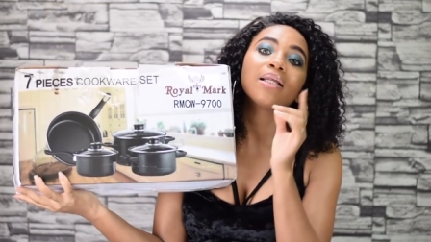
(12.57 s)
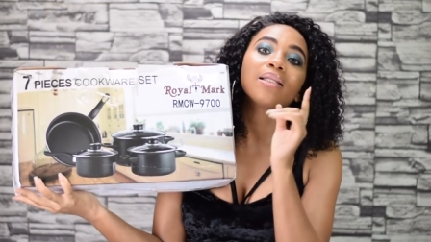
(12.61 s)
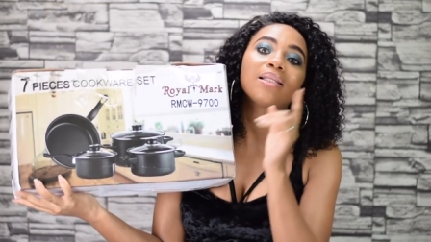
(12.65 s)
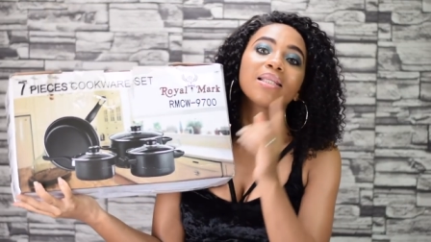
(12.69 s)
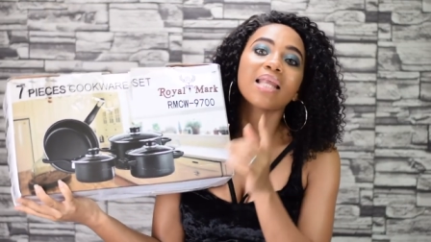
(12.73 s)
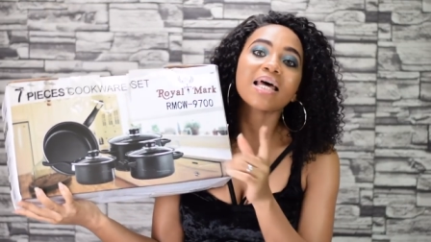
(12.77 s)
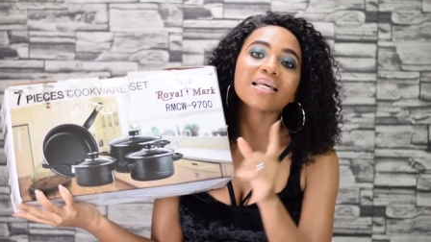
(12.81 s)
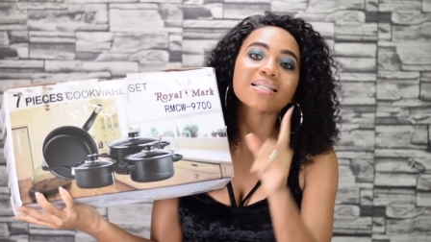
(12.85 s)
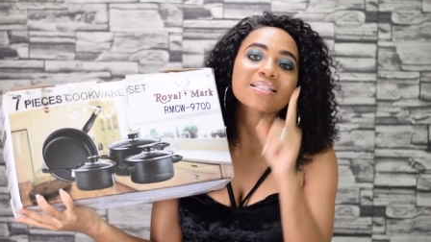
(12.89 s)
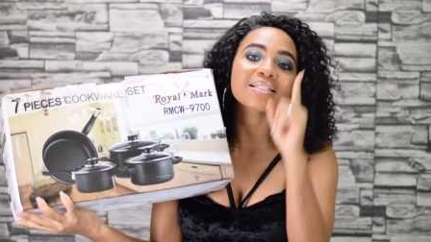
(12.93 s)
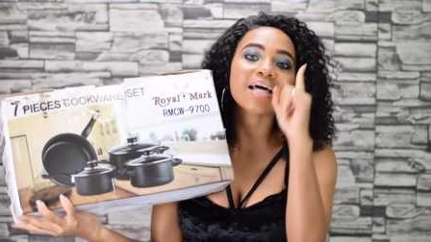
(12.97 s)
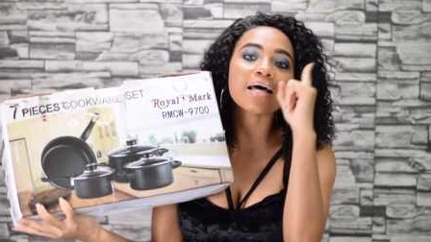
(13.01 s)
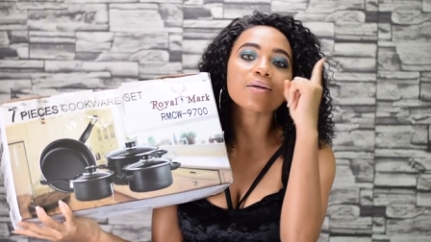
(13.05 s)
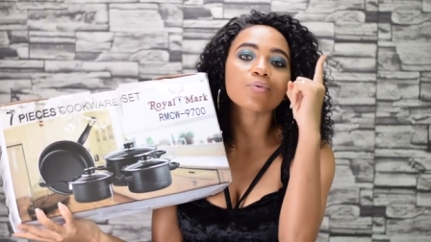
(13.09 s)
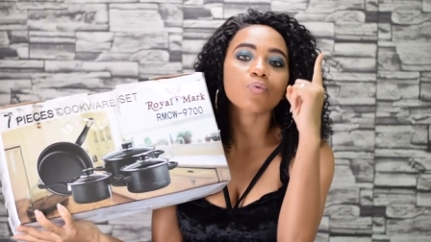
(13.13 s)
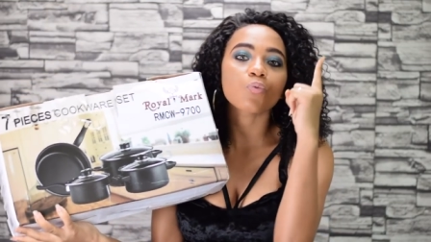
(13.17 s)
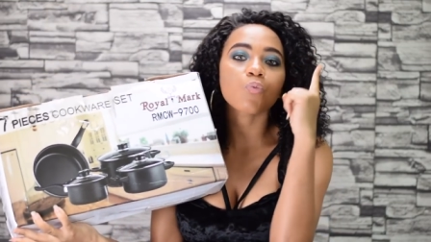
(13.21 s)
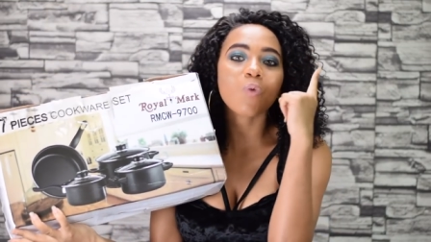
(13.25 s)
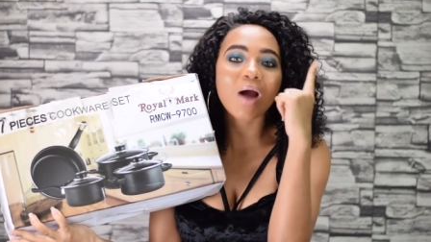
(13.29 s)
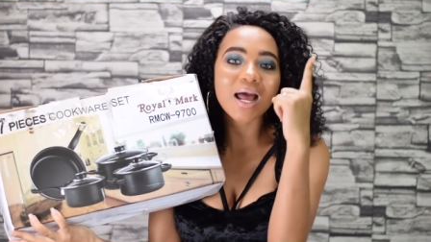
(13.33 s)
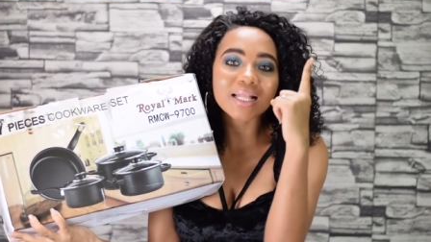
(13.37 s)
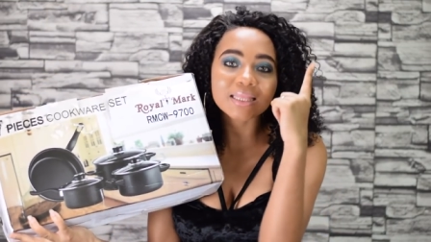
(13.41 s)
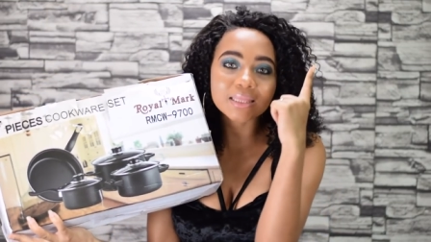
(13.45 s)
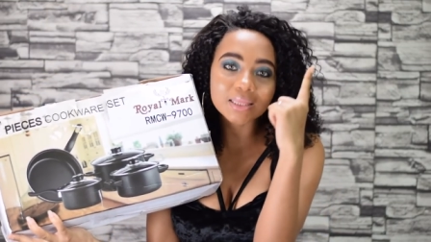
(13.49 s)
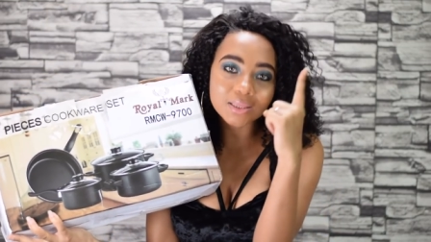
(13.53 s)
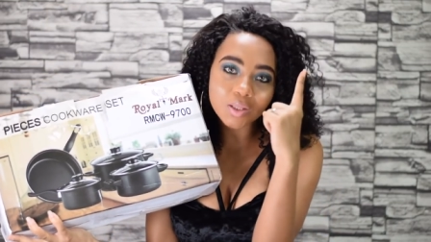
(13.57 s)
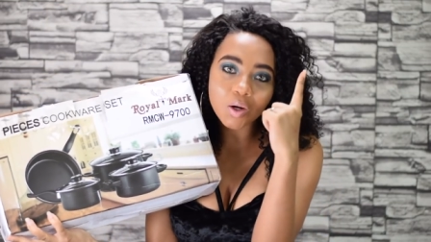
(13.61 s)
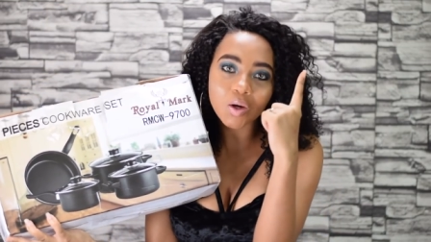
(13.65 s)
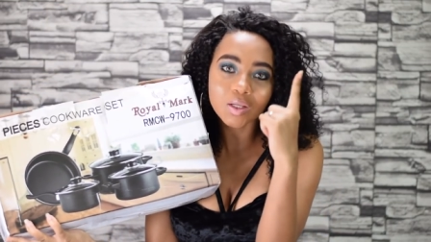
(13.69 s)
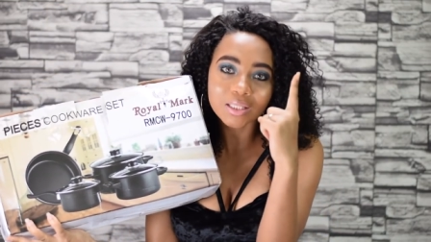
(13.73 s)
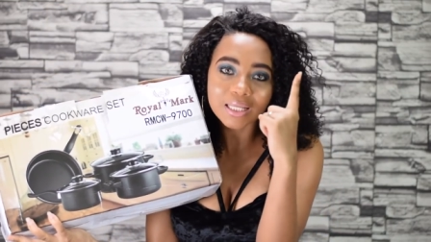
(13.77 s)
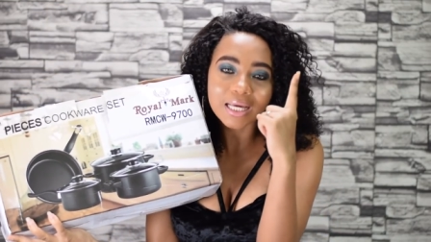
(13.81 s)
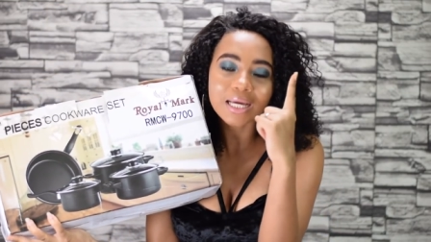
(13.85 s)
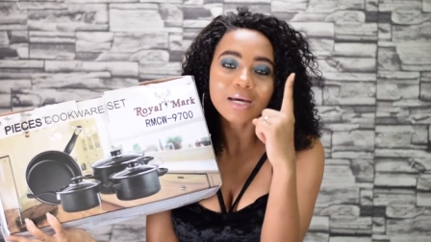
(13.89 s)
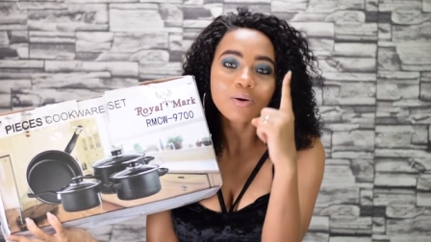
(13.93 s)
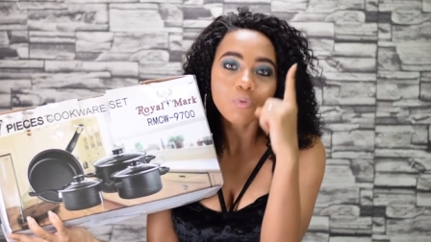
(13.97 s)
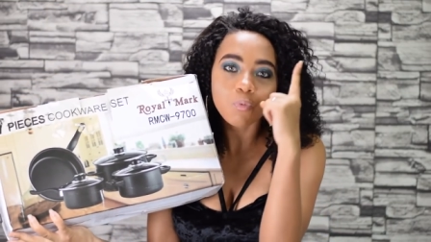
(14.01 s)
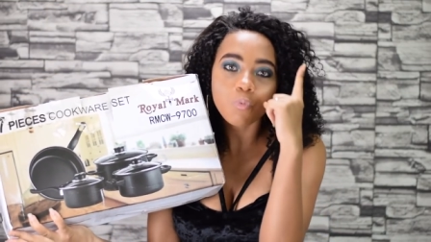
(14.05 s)
less than one
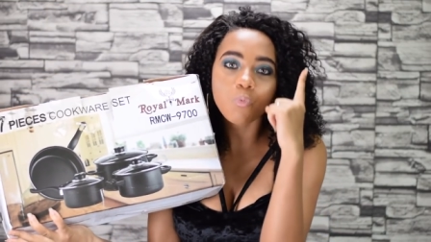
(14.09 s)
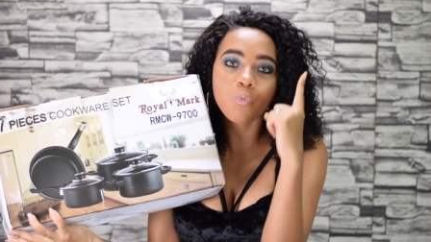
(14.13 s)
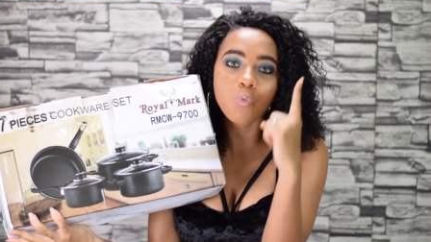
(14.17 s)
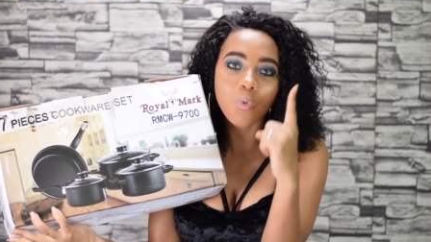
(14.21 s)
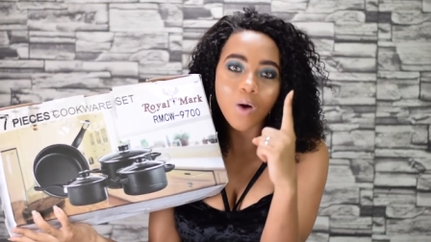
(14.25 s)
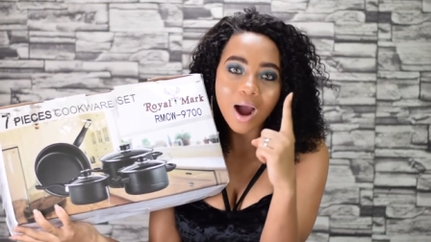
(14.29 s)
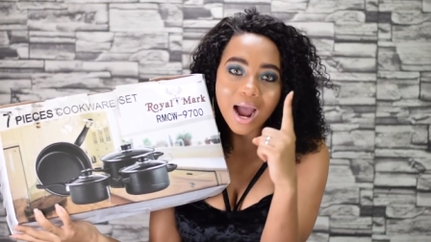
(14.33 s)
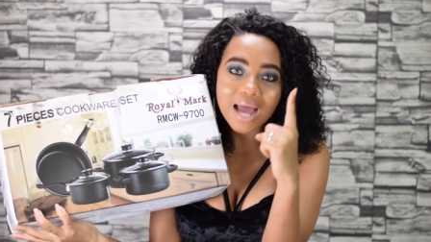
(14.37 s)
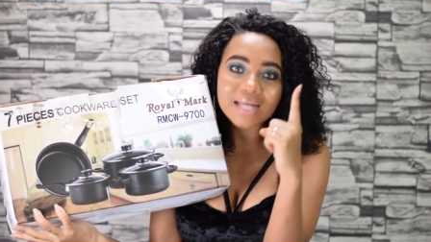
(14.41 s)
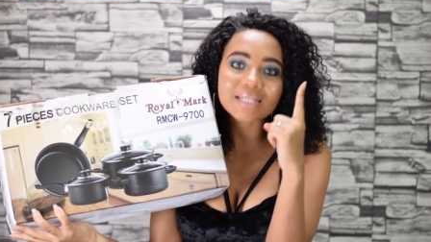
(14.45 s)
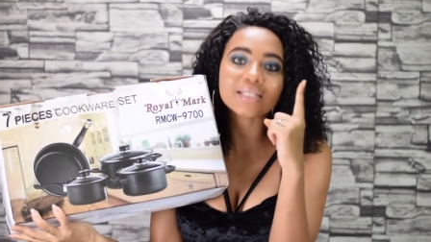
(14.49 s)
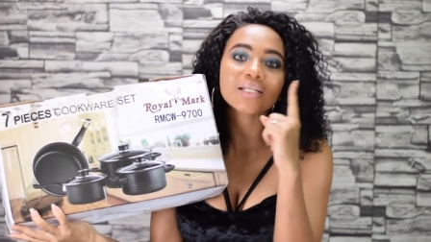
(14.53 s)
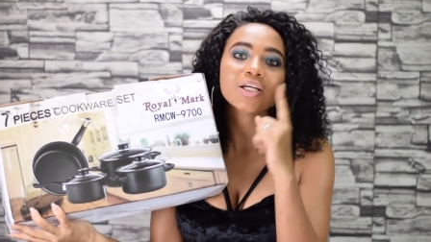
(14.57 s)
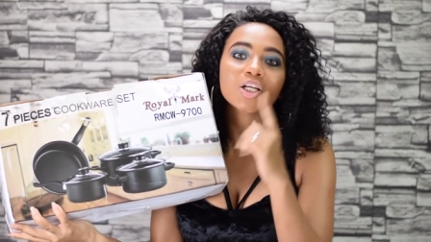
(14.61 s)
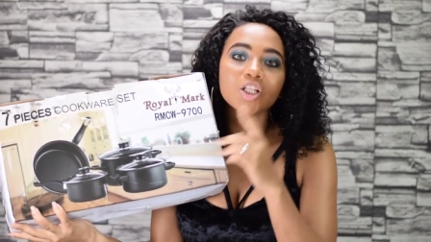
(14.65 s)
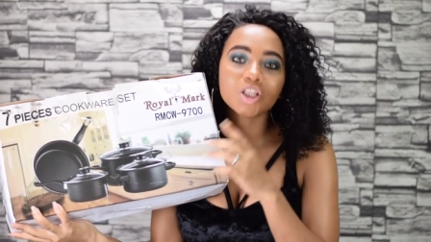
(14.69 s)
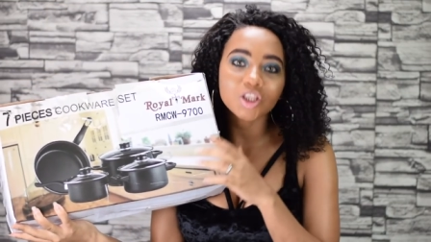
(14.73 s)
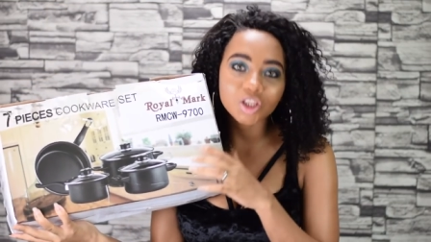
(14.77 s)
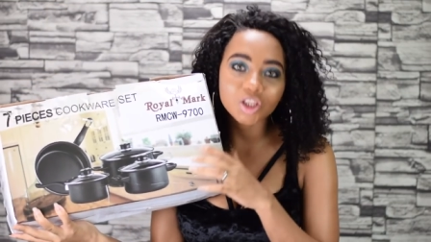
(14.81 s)
dollar, one